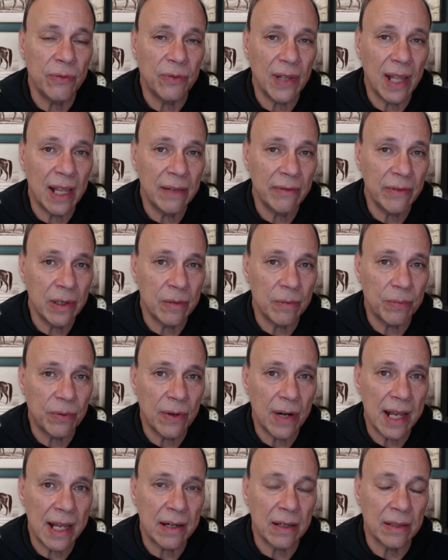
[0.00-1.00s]
Flavien
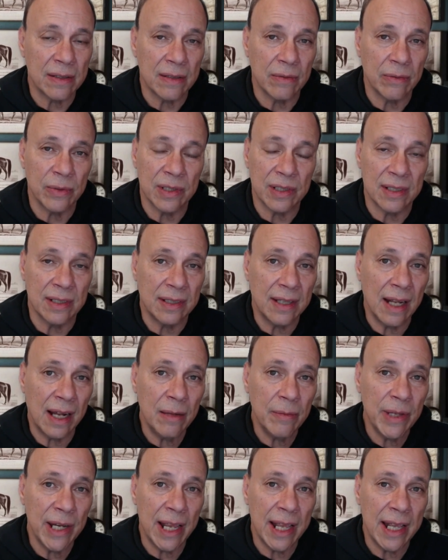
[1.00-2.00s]
Prat was
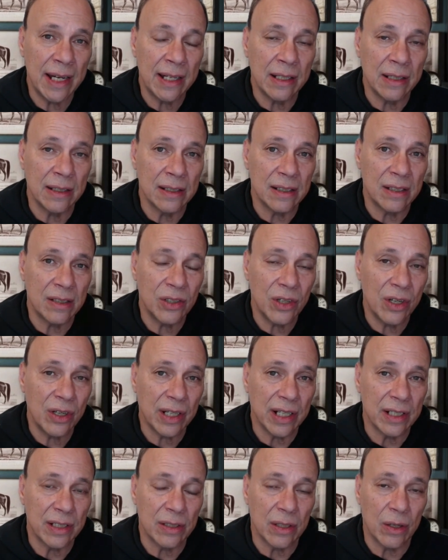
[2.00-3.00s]
dominating the
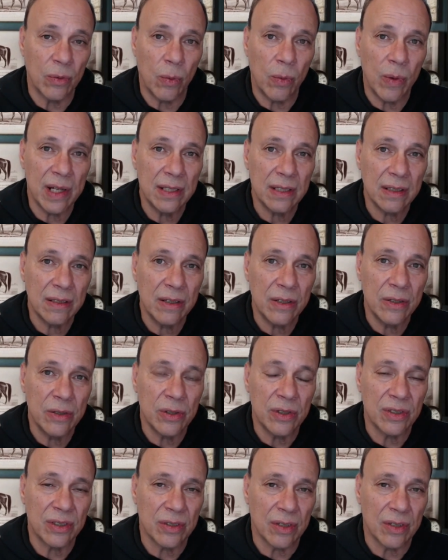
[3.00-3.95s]
circuits, the West Coast